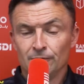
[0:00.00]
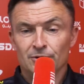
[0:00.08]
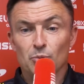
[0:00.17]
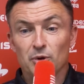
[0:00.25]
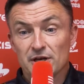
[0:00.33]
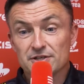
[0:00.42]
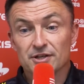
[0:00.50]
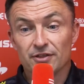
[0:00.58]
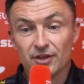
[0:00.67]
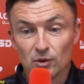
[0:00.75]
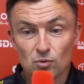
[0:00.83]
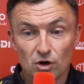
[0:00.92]
The pleasing
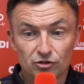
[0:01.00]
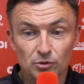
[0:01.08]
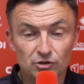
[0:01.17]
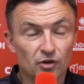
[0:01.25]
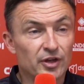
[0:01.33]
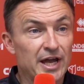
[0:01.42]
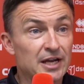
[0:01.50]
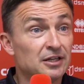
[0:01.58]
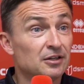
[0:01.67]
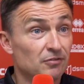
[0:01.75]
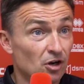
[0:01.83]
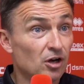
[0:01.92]
thing was he was on the
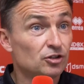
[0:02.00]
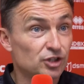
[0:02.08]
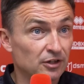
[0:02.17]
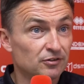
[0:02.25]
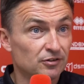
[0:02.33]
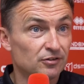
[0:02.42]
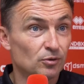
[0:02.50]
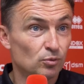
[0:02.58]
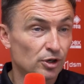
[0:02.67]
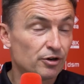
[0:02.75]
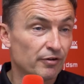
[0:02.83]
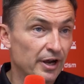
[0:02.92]
end of a lot of chances that
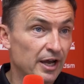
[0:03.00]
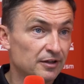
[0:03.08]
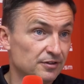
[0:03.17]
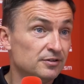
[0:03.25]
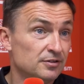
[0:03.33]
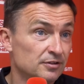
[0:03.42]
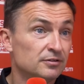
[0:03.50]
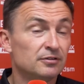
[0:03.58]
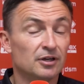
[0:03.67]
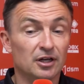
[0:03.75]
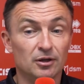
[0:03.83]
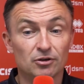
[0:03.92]
were created,
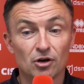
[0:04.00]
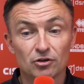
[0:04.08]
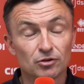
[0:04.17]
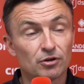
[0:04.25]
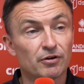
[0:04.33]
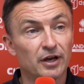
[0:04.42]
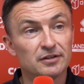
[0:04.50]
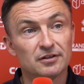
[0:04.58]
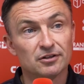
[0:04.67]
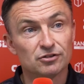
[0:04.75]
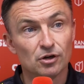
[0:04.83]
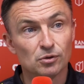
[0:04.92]
and he also
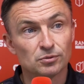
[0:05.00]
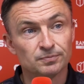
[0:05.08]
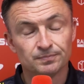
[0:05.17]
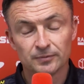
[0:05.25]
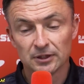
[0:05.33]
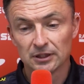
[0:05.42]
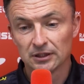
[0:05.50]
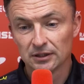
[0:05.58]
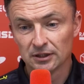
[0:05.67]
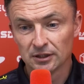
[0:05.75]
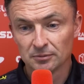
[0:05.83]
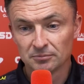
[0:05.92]
created his own.
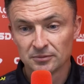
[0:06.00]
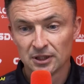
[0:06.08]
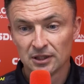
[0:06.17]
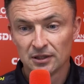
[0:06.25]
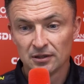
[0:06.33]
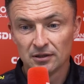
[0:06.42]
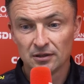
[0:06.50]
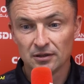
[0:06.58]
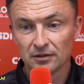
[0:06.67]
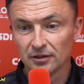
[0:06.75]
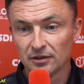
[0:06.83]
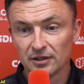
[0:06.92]

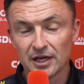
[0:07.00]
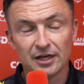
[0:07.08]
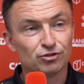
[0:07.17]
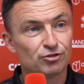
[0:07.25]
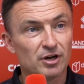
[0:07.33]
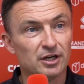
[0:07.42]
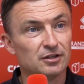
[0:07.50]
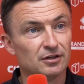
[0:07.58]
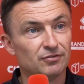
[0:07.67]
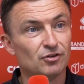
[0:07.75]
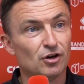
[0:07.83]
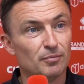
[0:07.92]
And any striker,
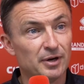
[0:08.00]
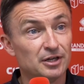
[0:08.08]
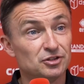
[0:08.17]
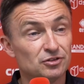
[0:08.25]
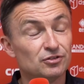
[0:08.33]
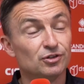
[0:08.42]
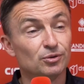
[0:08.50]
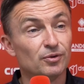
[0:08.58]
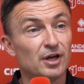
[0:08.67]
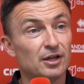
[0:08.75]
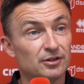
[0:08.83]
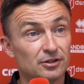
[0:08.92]
if you're managing to do
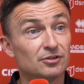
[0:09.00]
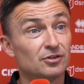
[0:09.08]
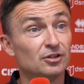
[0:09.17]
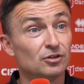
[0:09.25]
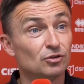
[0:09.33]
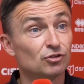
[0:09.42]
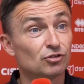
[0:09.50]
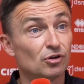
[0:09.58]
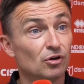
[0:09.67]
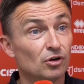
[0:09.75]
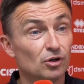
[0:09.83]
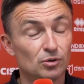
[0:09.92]
that, then you're going to
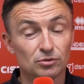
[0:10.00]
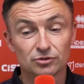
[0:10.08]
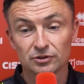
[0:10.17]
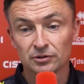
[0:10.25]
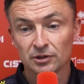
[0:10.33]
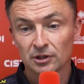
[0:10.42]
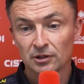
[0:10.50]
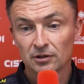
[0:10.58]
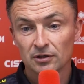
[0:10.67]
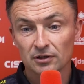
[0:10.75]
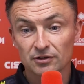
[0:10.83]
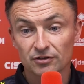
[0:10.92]
score goals. And
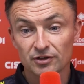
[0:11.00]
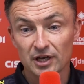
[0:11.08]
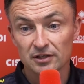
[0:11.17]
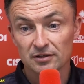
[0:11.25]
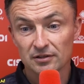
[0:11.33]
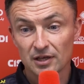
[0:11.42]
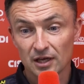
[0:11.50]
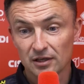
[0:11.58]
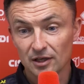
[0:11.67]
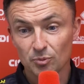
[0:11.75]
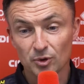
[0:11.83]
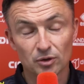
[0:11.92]
as I said, their
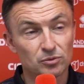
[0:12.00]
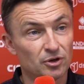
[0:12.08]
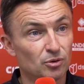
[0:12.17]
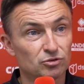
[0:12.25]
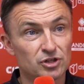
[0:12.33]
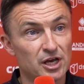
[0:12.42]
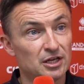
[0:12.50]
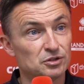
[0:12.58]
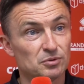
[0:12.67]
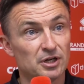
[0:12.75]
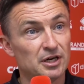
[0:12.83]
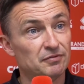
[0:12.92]
keeper had one of those
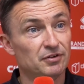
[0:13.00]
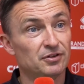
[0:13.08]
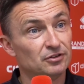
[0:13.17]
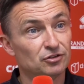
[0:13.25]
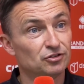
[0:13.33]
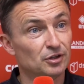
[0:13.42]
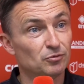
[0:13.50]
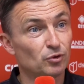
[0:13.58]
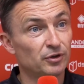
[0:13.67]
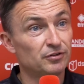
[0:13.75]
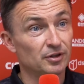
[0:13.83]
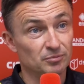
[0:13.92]
days where everything just seemed
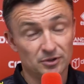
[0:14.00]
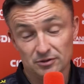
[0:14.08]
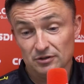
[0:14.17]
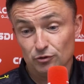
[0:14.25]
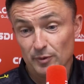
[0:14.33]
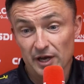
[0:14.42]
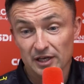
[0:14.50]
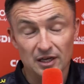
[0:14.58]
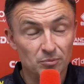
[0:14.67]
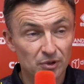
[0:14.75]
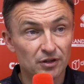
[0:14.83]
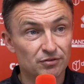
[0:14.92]
to hit him. And despite
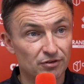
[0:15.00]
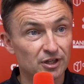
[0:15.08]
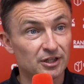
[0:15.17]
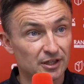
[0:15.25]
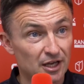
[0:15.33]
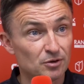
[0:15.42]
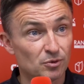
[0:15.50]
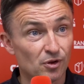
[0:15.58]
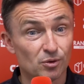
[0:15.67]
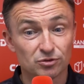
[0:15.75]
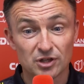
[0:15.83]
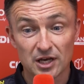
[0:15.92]
getting beat 3-0, he had one
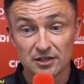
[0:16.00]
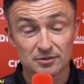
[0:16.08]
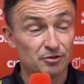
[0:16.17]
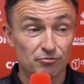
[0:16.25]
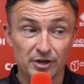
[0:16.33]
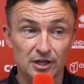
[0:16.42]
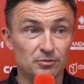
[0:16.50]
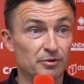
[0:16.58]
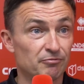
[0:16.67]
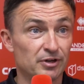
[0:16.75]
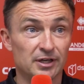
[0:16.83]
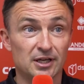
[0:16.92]
of those days. I mean,
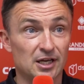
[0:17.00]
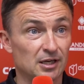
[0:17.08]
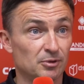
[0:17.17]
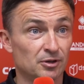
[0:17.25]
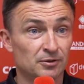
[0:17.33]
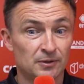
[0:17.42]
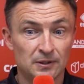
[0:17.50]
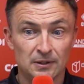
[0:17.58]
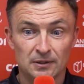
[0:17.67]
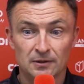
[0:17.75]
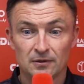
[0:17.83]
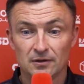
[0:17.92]
when Rian came on,
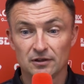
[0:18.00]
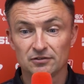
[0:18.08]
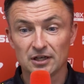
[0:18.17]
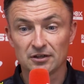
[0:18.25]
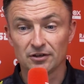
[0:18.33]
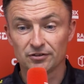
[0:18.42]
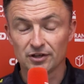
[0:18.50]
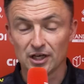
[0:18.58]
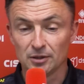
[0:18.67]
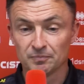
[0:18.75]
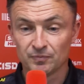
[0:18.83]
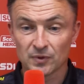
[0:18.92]
exactly the
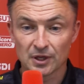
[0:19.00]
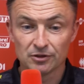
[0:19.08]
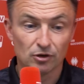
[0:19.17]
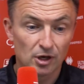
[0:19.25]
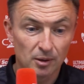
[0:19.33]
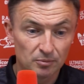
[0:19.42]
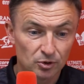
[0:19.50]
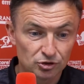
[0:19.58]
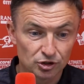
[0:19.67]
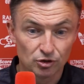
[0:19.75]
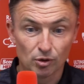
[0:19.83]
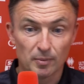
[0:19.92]
same. I don't know how
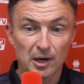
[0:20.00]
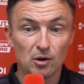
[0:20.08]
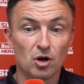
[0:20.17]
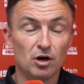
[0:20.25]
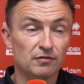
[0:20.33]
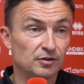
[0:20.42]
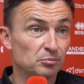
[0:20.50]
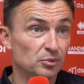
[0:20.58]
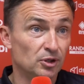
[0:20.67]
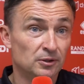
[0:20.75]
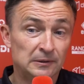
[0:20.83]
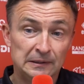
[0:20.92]
much he knew about a lot of them,
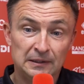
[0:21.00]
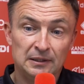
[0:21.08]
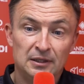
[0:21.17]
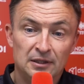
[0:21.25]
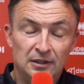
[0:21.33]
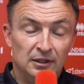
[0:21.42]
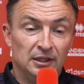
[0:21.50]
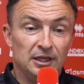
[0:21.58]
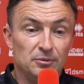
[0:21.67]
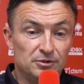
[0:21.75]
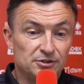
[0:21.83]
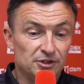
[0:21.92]
but
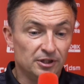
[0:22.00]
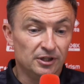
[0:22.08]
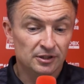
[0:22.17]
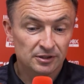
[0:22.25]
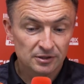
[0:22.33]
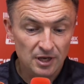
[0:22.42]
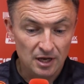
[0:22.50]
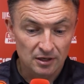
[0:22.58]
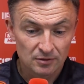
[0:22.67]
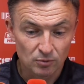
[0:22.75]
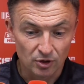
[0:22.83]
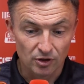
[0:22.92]
it was,
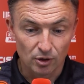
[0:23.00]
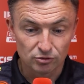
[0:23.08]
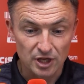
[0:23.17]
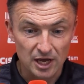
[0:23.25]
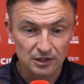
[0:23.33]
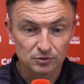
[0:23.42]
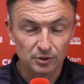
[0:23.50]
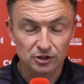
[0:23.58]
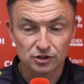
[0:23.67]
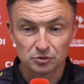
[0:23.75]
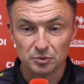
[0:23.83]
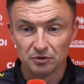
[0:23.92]
one of those days
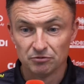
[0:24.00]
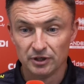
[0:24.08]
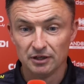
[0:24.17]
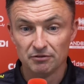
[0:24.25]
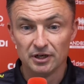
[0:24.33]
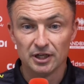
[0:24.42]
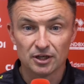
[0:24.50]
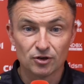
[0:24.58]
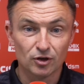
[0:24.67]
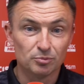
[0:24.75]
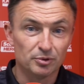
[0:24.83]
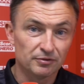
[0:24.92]
which has been really, really
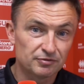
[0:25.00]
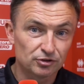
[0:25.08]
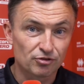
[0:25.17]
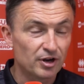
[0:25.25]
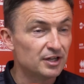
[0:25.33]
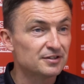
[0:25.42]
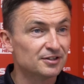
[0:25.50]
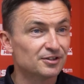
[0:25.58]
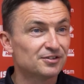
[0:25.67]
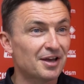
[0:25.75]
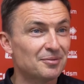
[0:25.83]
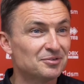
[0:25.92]
good, but frustrating at
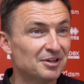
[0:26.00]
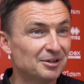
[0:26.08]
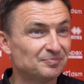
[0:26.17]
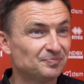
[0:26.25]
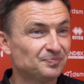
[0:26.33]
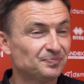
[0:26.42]
the same time.